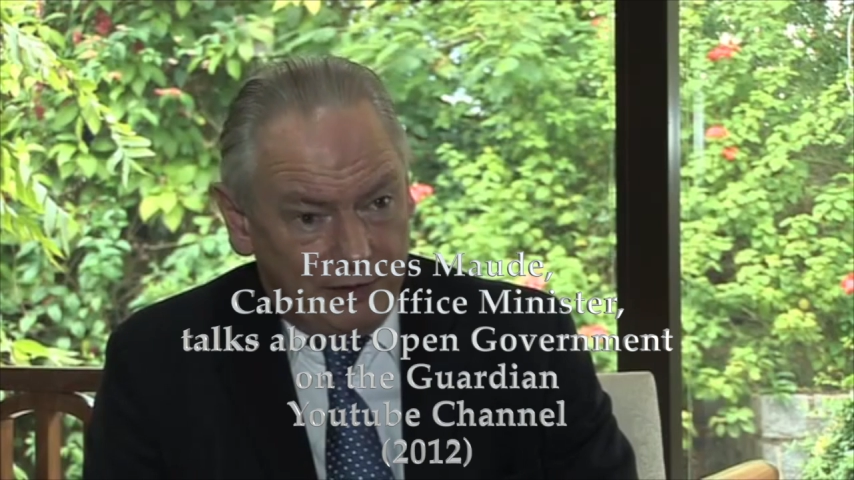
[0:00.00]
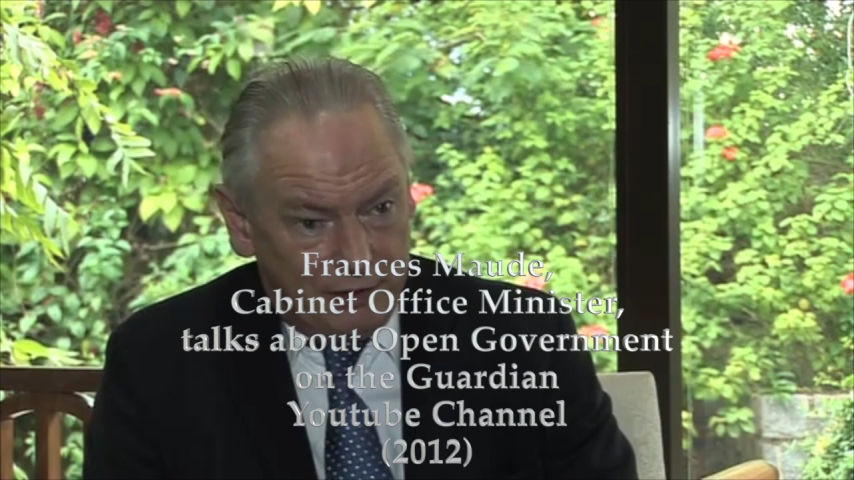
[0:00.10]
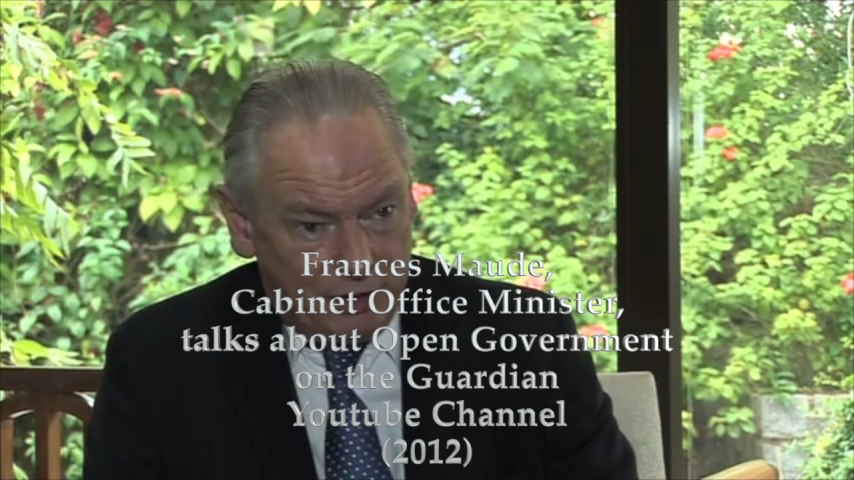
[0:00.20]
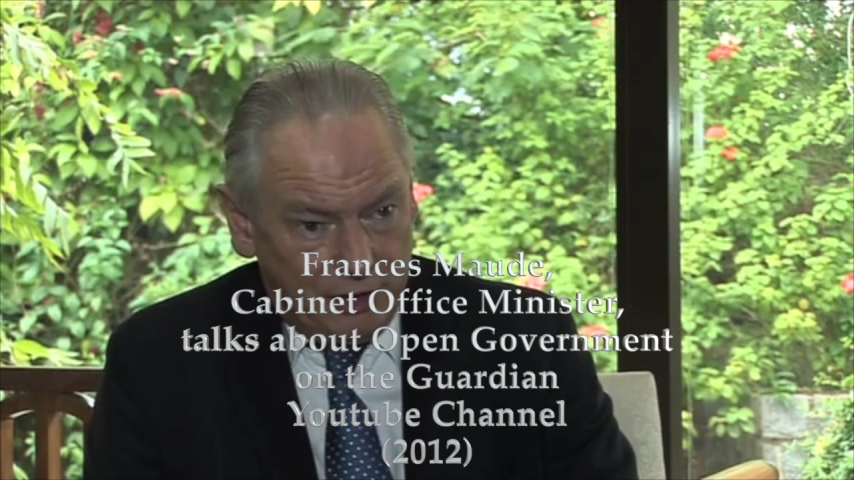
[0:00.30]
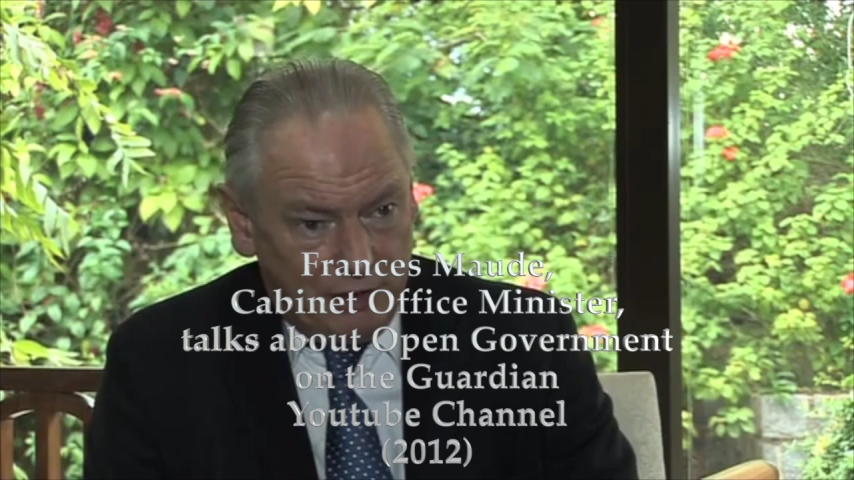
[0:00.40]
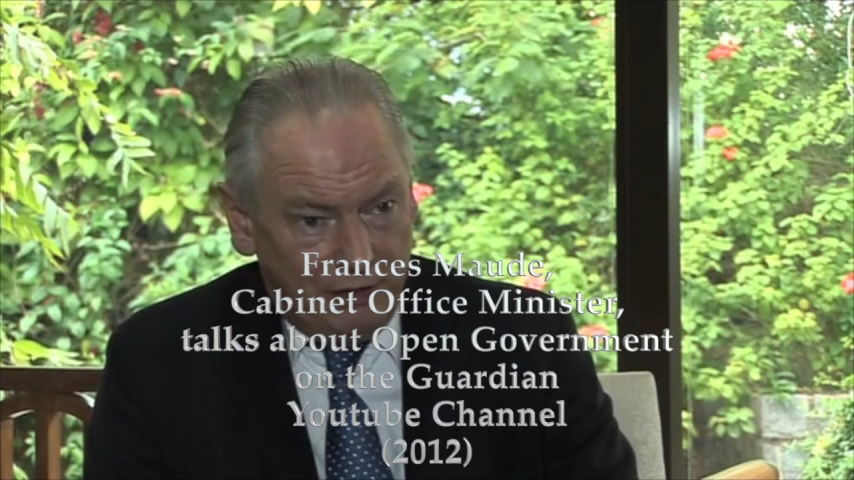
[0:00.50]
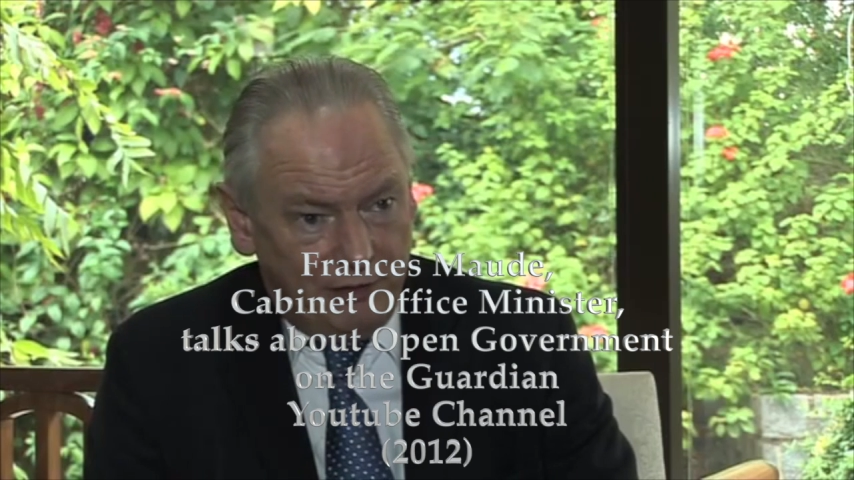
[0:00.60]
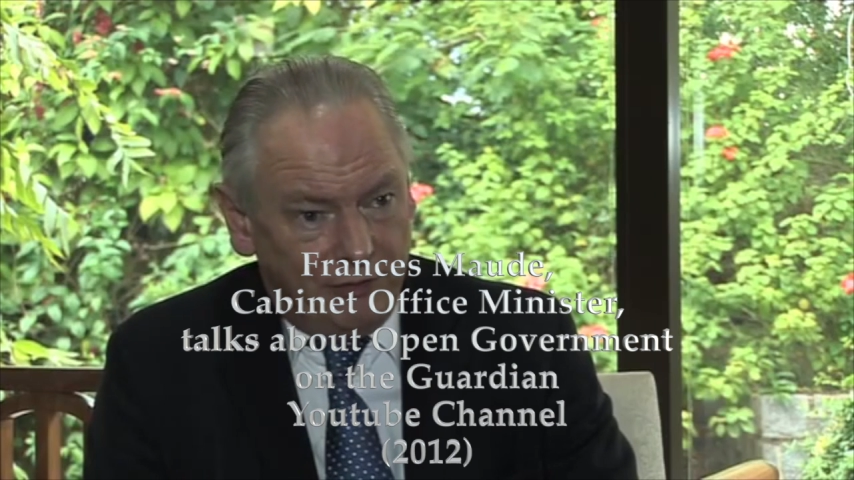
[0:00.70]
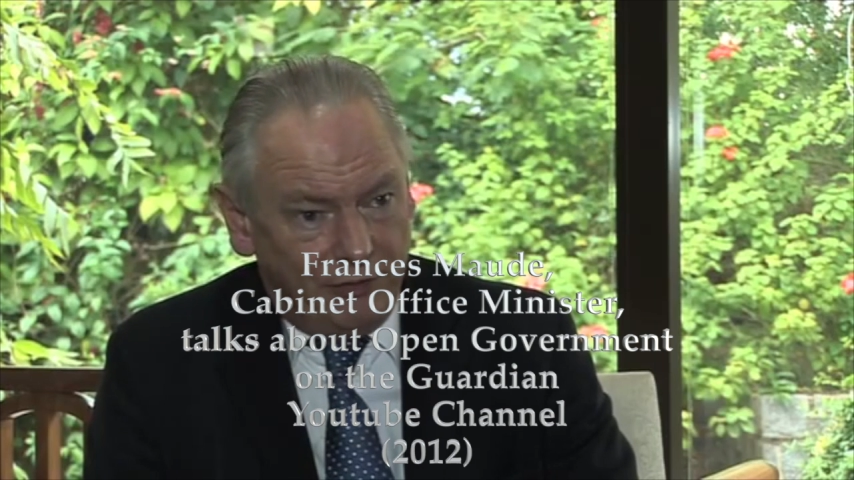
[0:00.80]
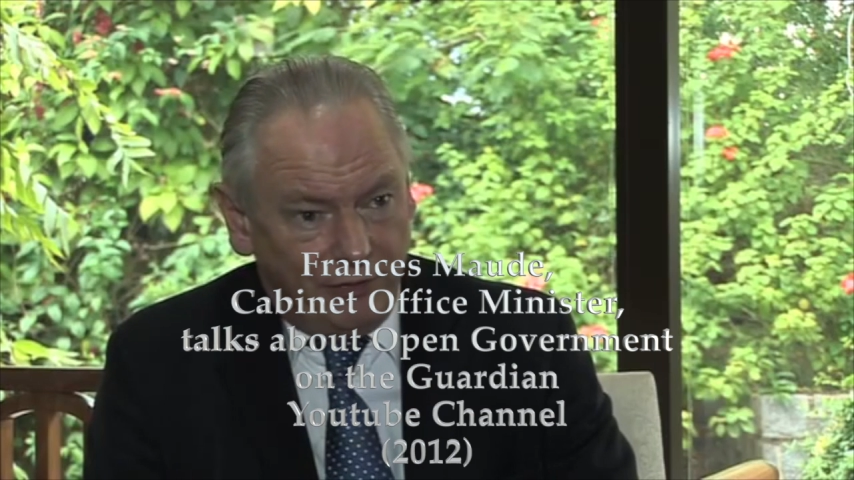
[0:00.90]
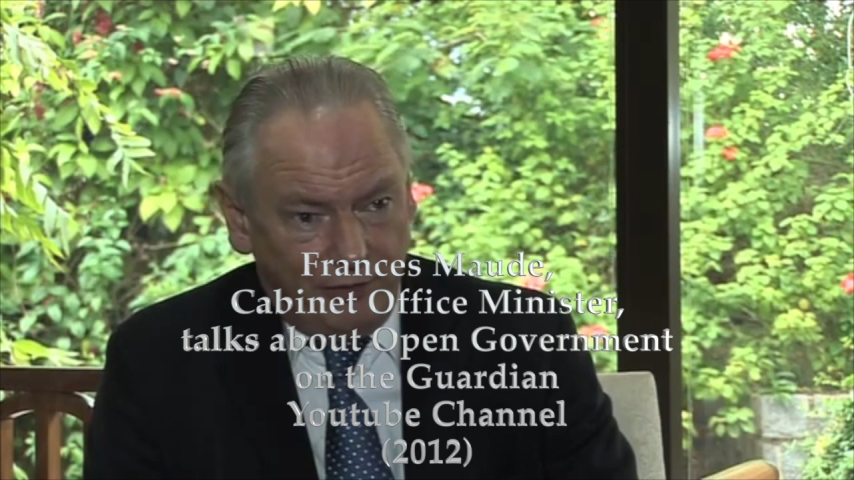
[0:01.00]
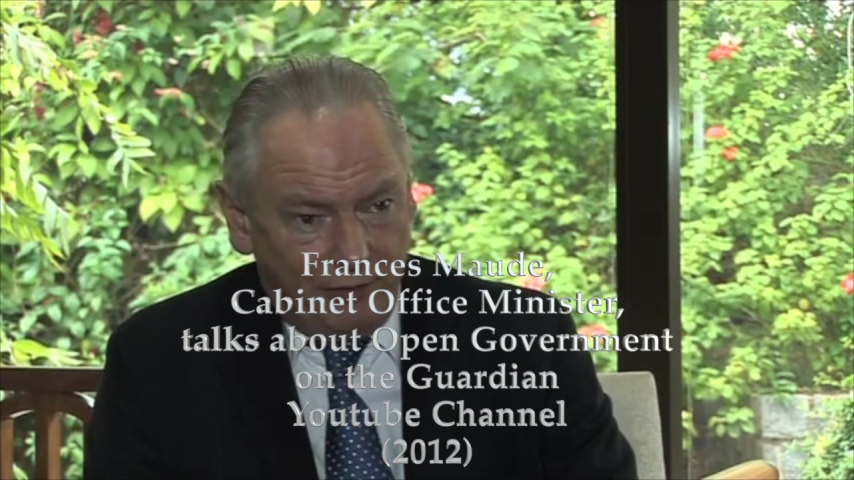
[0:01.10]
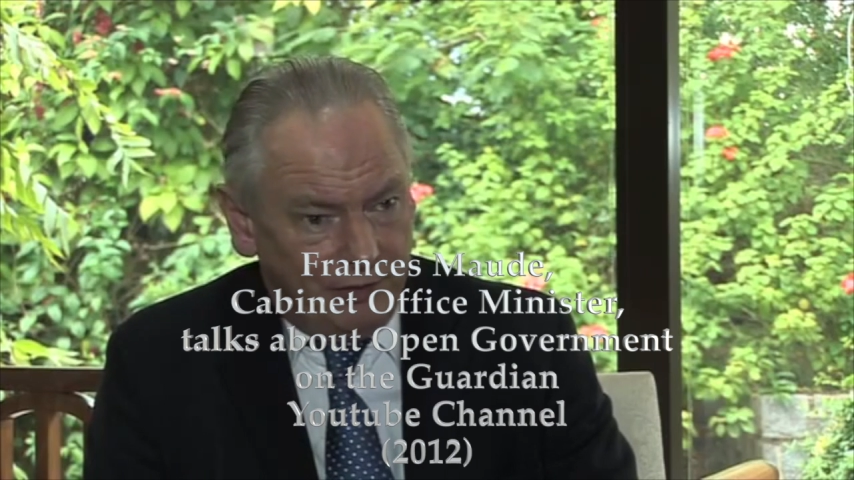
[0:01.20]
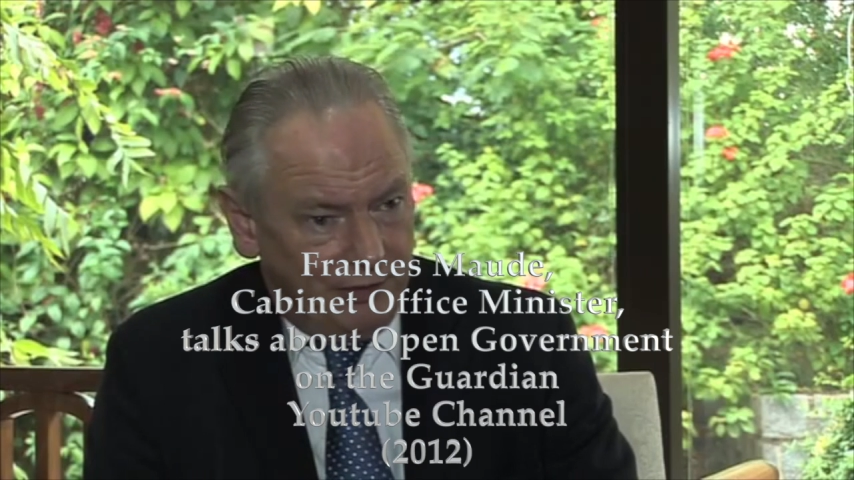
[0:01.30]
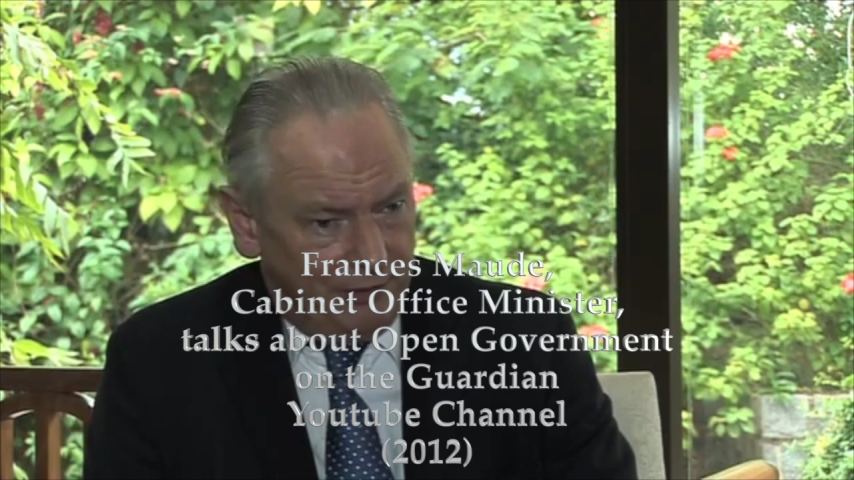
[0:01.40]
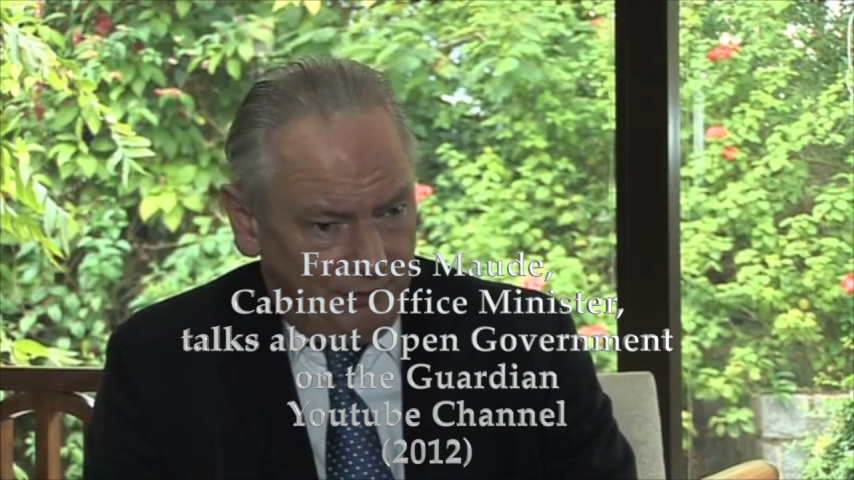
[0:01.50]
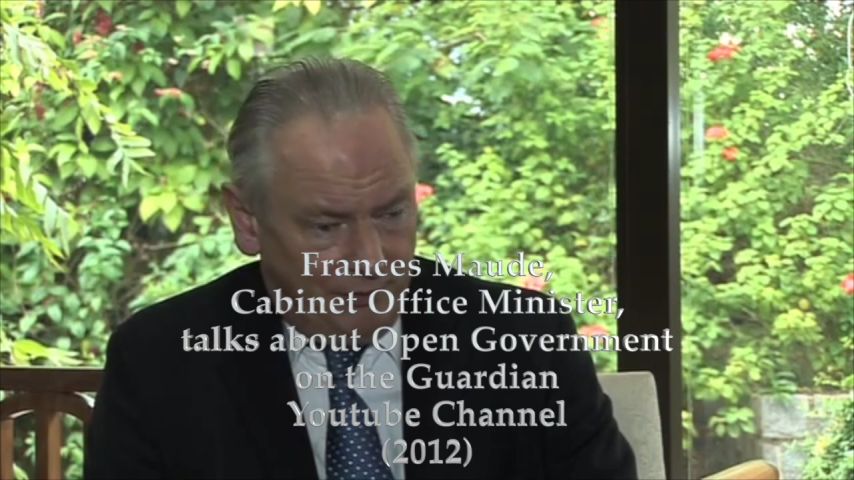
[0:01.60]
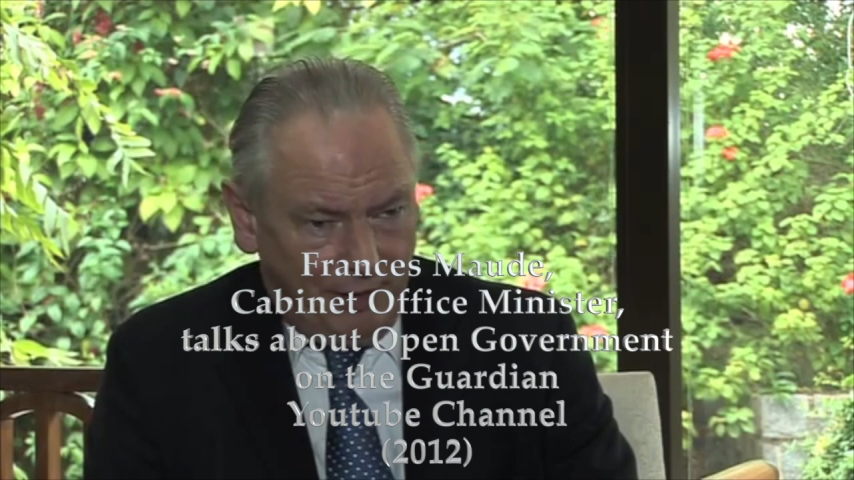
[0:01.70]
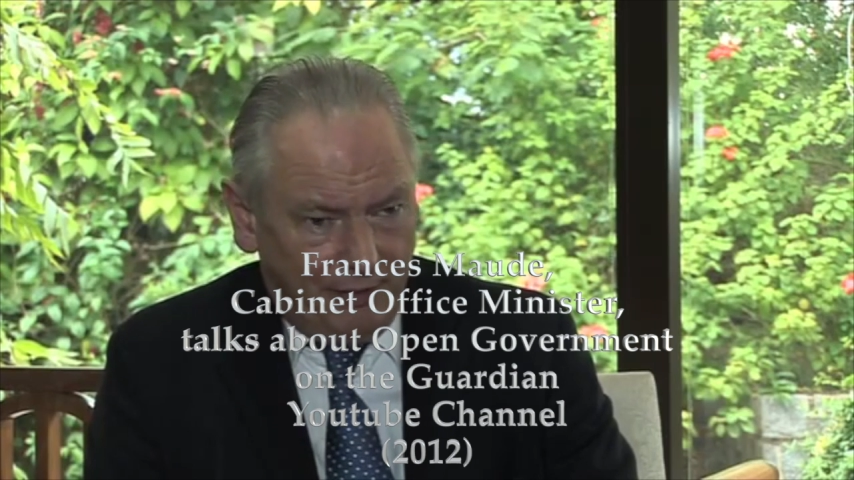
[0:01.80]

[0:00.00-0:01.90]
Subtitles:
achieved, so that in